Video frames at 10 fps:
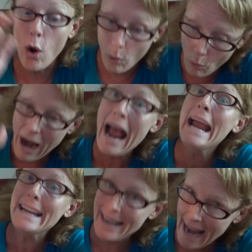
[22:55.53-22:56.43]

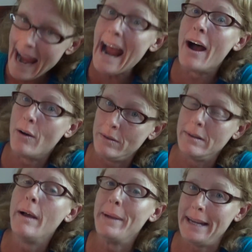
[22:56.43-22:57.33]
Right now,
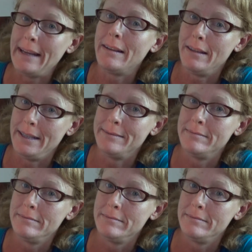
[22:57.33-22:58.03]
immediately.